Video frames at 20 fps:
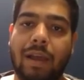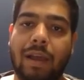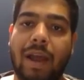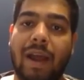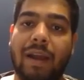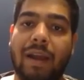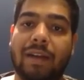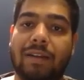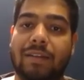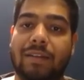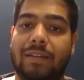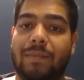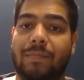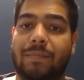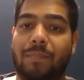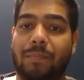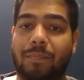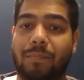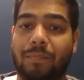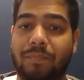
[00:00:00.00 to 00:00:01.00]
And
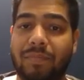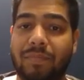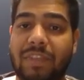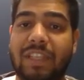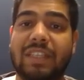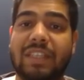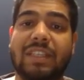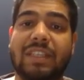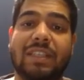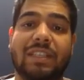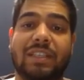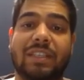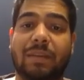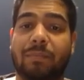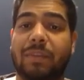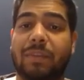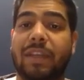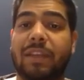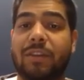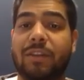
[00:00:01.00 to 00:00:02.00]
this is
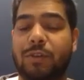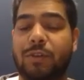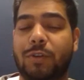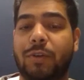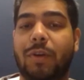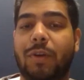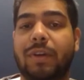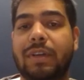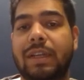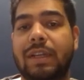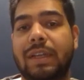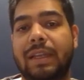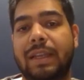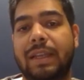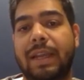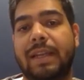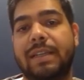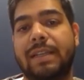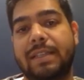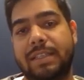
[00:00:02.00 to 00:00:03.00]
something you should not
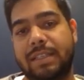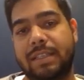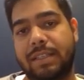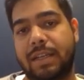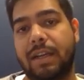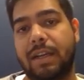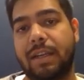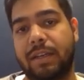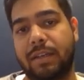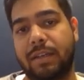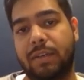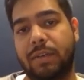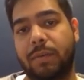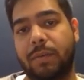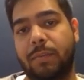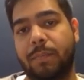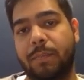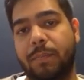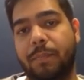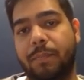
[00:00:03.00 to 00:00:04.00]
get stuck
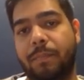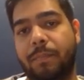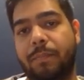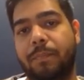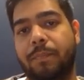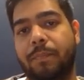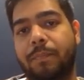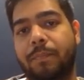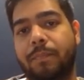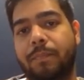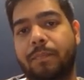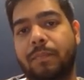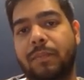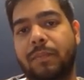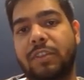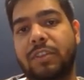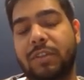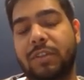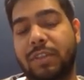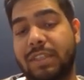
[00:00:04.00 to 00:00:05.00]
into.
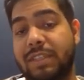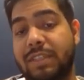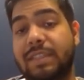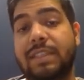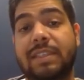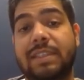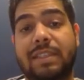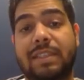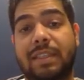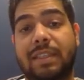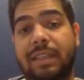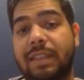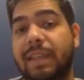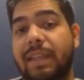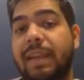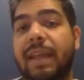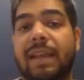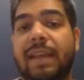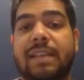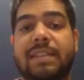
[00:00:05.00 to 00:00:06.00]
So this is the
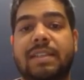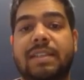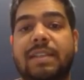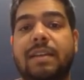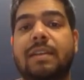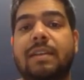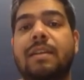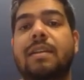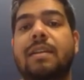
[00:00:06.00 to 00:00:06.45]
next